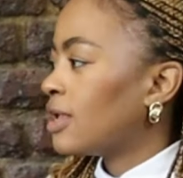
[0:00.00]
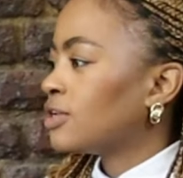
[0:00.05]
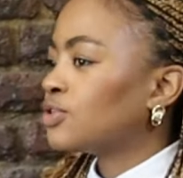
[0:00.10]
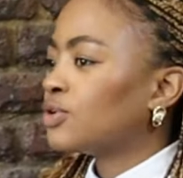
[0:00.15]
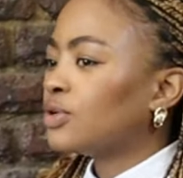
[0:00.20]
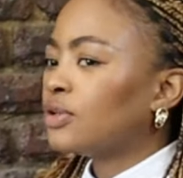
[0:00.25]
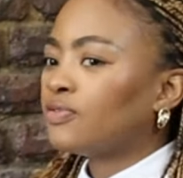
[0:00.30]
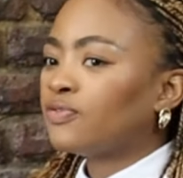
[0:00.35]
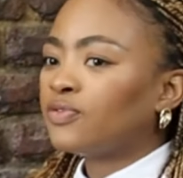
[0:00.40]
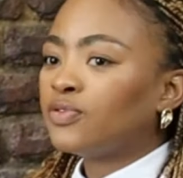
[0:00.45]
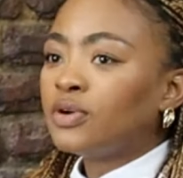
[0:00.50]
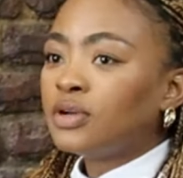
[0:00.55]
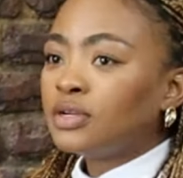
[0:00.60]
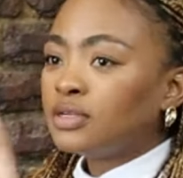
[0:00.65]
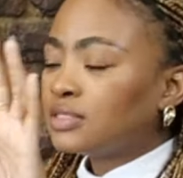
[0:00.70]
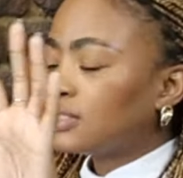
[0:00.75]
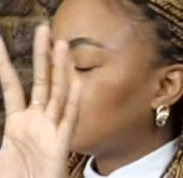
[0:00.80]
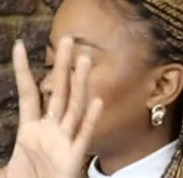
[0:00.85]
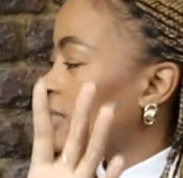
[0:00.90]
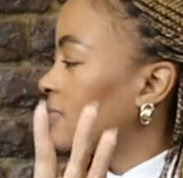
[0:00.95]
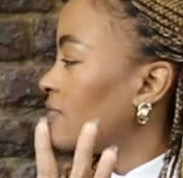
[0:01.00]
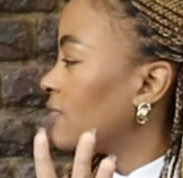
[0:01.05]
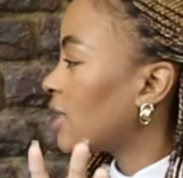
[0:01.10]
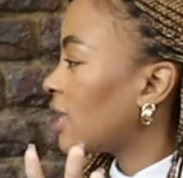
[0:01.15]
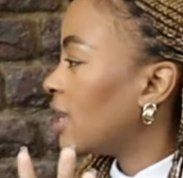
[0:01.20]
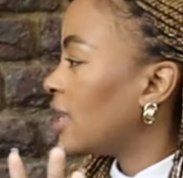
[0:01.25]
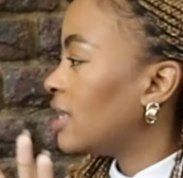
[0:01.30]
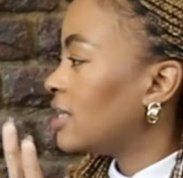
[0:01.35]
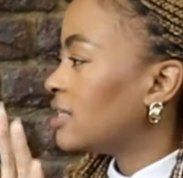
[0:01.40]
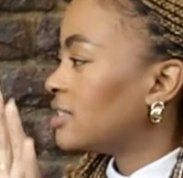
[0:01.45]
So, if you are seven
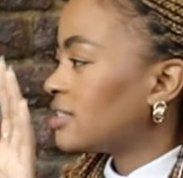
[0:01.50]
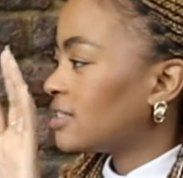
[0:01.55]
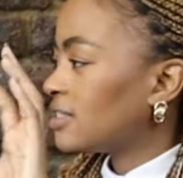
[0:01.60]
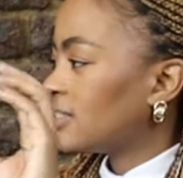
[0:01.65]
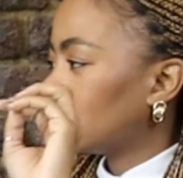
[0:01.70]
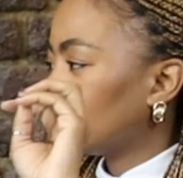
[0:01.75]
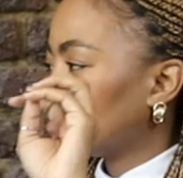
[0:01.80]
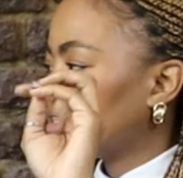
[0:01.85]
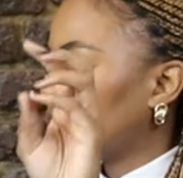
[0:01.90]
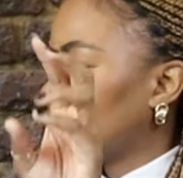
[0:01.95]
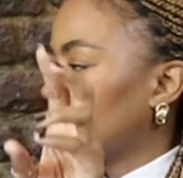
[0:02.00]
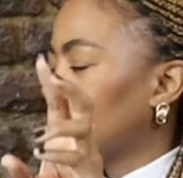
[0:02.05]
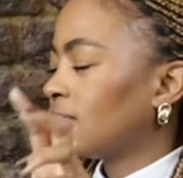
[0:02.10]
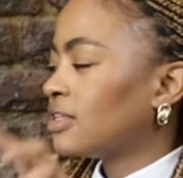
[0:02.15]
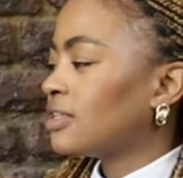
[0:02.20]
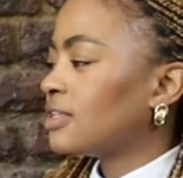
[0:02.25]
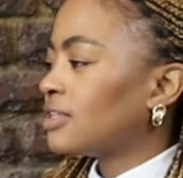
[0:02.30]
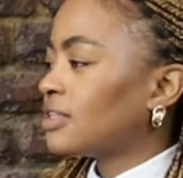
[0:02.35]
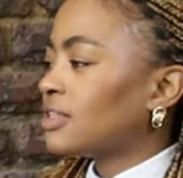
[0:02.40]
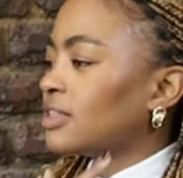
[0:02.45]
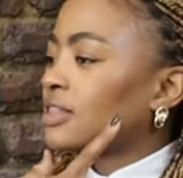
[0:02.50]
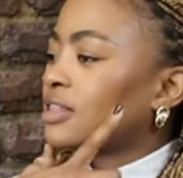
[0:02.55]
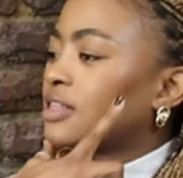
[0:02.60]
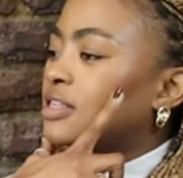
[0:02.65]
colors, mm.